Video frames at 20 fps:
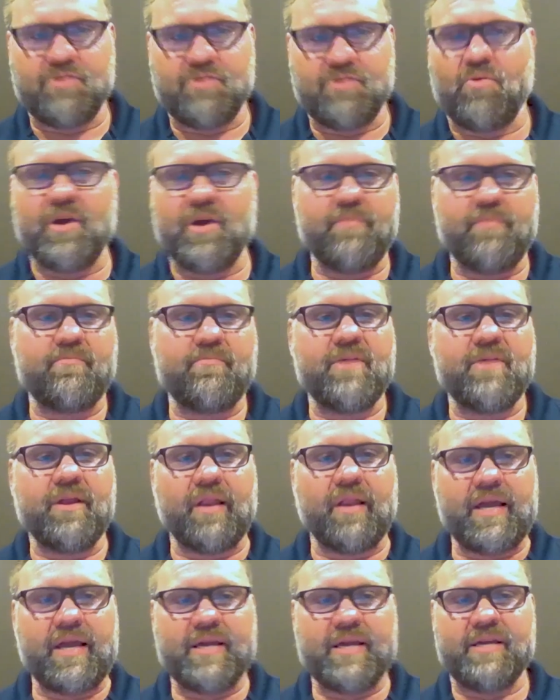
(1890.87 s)
You want to
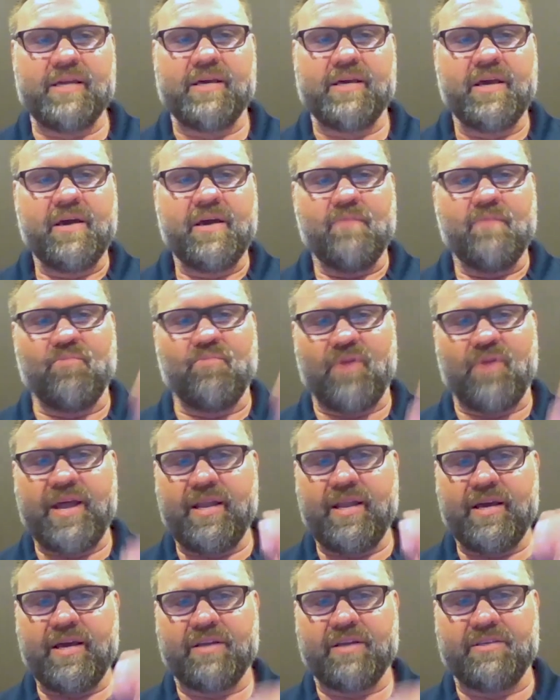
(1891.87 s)
link
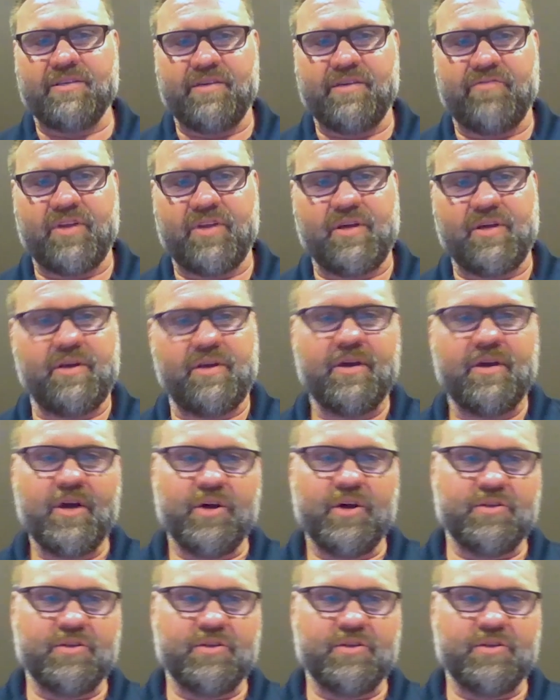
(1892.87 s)
brain activity